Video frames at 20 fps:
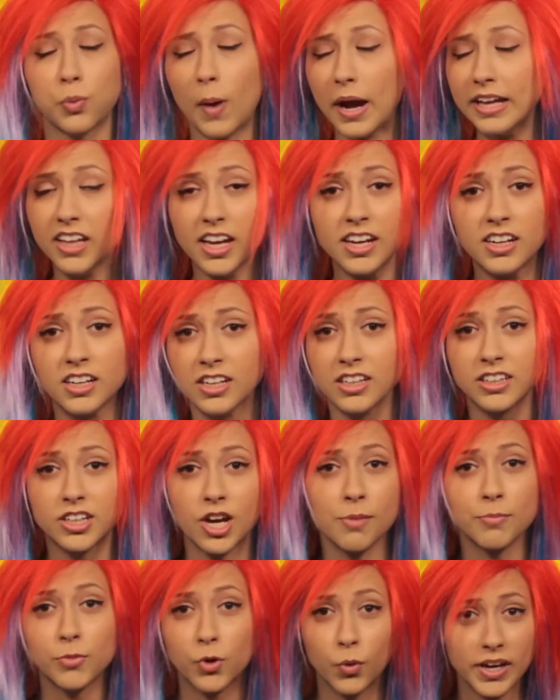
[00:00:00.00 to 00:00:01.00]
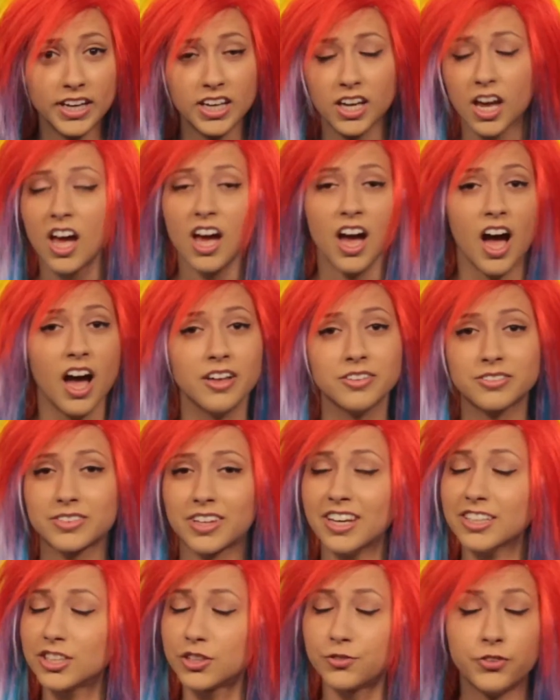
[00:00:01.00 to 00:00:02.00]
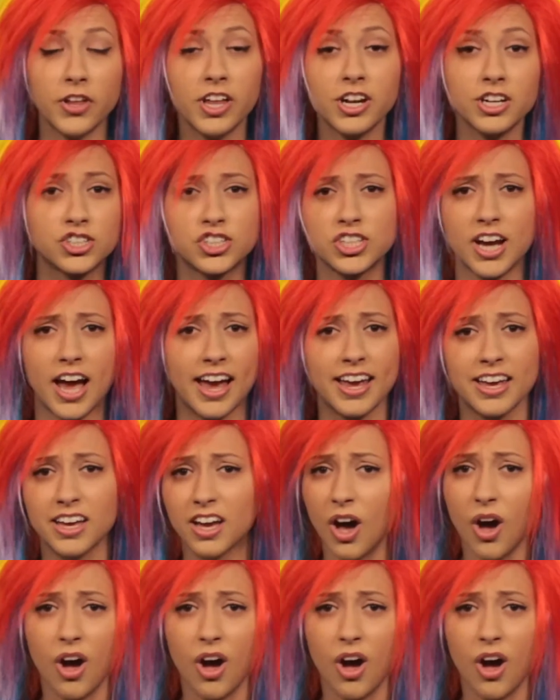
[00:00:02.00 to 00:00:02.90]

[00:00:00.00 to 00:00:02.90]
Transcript: Twilight, come quick, it's Fluttershy.